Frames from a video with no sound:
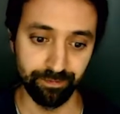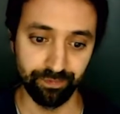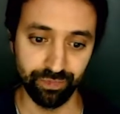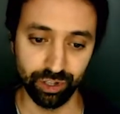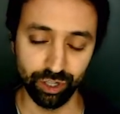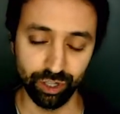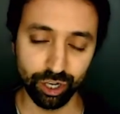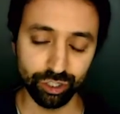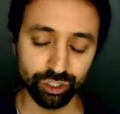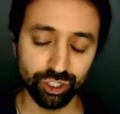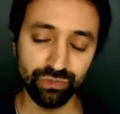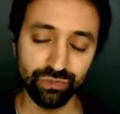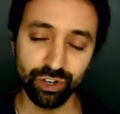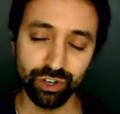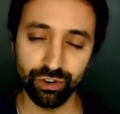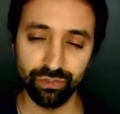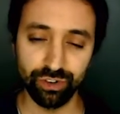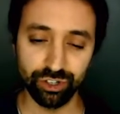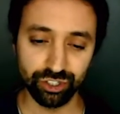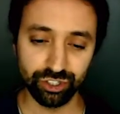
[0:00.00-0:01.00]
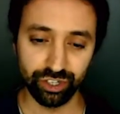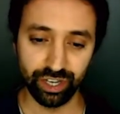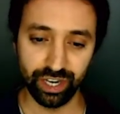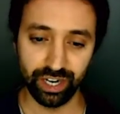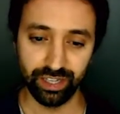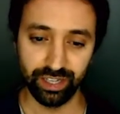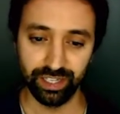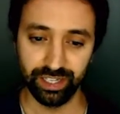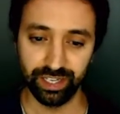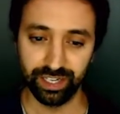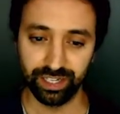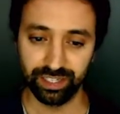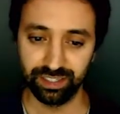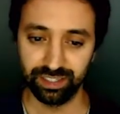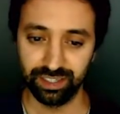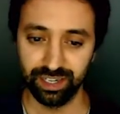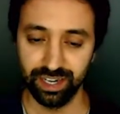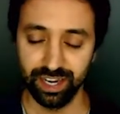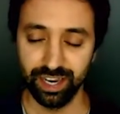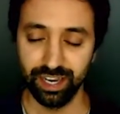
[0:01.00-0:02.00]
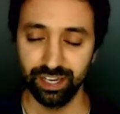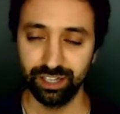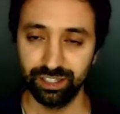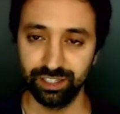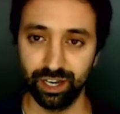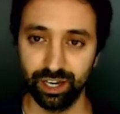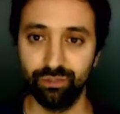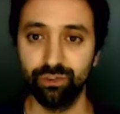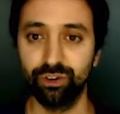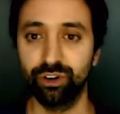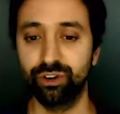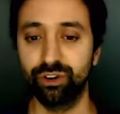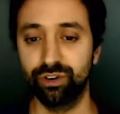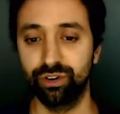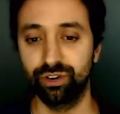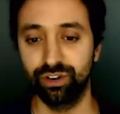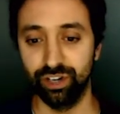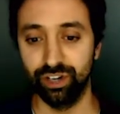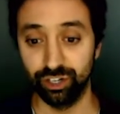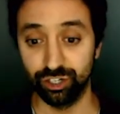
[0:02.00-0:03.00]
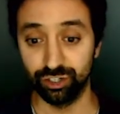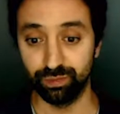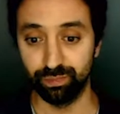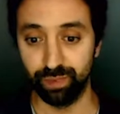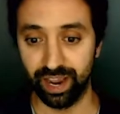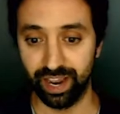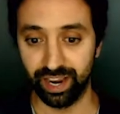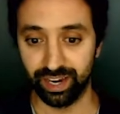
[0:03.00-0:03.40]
launch of Universal Analytics several years back